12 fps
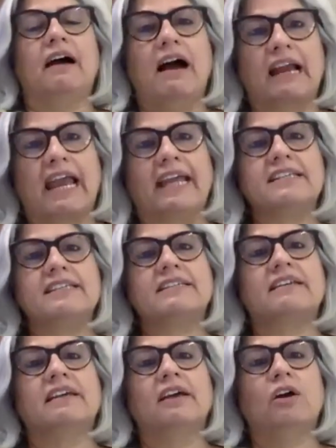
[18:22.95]

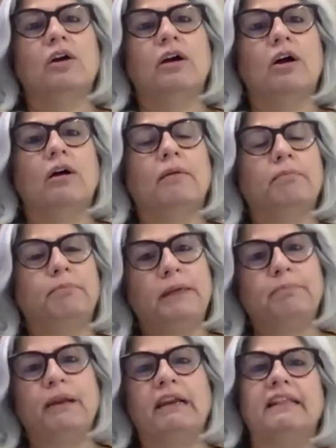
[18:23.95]
against
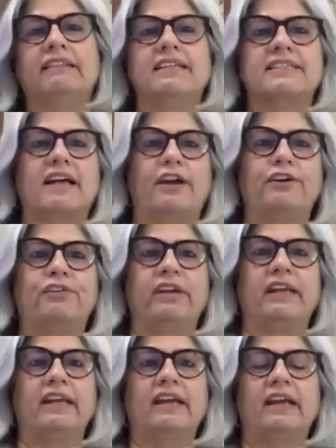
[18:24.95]
people in this
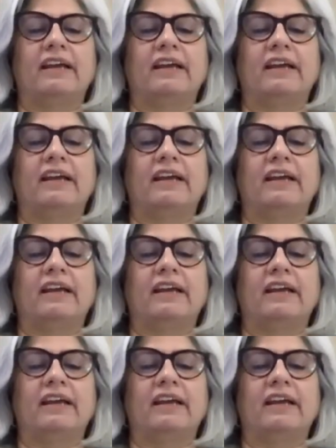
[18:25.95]
country.